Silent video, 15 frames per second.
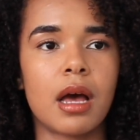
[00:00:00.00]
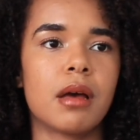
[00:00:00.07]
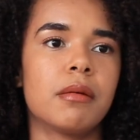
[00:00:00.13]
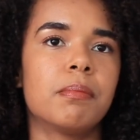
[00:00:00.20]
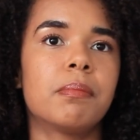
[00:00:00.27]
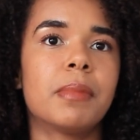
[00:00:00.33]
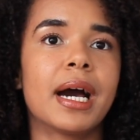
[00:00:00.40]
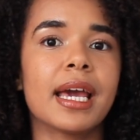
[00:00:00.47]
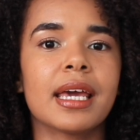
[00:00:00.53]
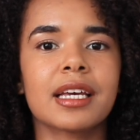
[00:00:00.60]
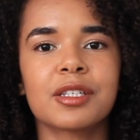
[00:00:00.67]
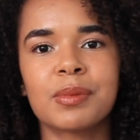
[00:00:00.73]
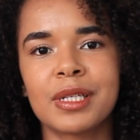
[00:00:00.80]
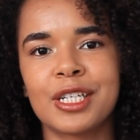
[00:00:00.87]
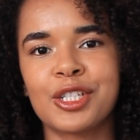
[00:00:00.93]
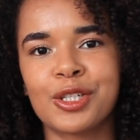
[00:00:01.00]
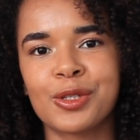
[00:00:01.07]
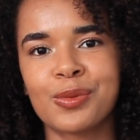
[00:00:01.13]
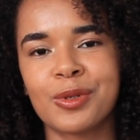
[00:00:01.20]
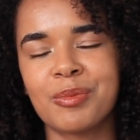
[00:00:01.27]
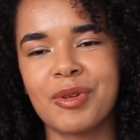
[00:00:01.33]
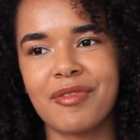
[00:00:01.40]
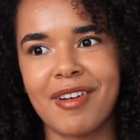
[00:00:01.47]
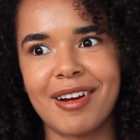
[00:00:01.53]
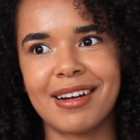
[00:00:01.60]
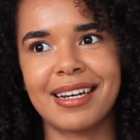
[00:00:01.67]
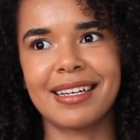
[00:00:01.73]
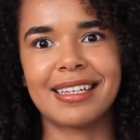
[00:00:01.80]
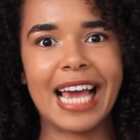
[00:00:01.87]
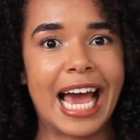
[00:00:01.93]
my explanations will be
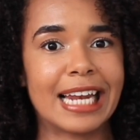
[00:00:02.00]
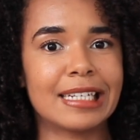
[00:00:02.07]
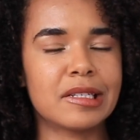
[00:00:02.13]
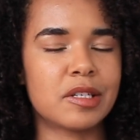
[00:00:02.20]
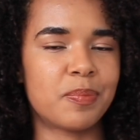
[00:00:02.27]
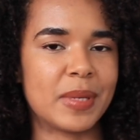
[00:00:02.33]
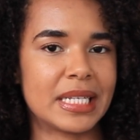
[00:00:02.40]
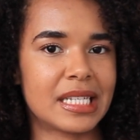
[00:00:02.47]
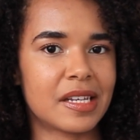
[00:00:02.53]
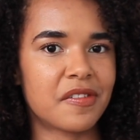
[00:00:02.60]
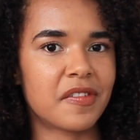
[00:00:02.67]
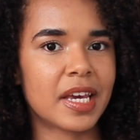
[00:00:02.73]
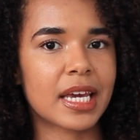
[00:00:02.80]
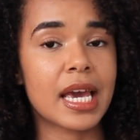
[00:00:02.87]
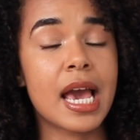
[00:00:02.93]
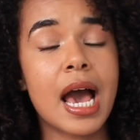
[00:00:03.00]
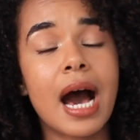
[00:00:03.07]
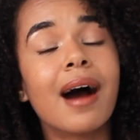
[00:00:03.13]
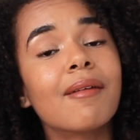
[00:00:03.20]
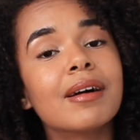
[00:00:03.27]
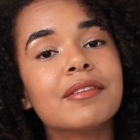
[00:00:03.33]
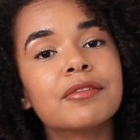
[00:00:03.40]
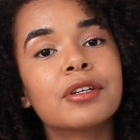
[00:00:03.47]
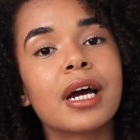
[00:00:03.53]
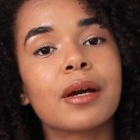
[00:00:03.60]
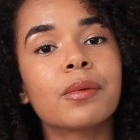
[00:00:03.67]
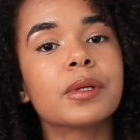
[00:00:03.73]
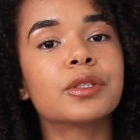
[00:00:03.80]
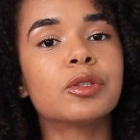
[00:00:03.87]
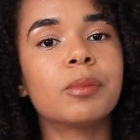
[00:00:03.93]
very Canon specific. However, I
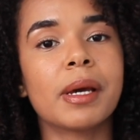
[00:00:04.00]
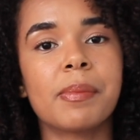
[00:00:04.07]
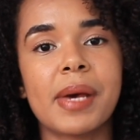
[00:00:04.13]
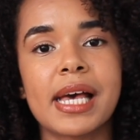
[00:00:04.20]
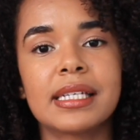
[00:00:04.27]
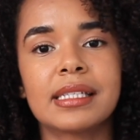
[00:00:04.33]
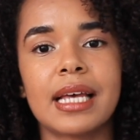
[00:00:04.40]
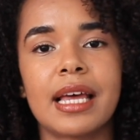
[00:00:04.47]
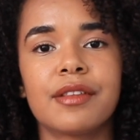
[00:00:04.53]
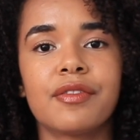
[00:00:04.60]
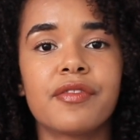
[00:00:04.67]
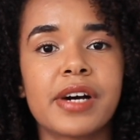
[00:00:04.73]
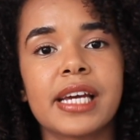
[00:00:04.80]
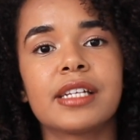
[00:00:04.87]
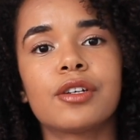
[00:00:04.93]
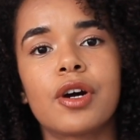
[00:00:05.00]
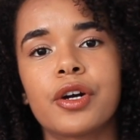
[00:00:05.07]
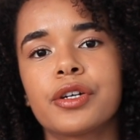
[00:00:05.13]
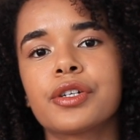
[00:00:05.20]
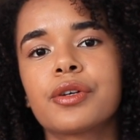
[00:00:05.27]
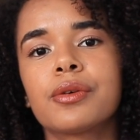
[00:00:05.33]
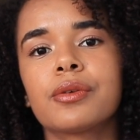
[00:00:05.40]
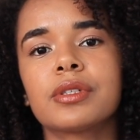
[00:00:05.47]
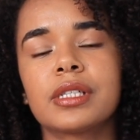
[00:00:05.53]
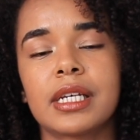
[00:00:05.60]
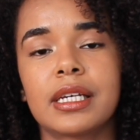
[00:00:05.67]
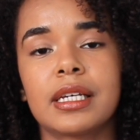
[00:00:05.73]
will do my best and find articles that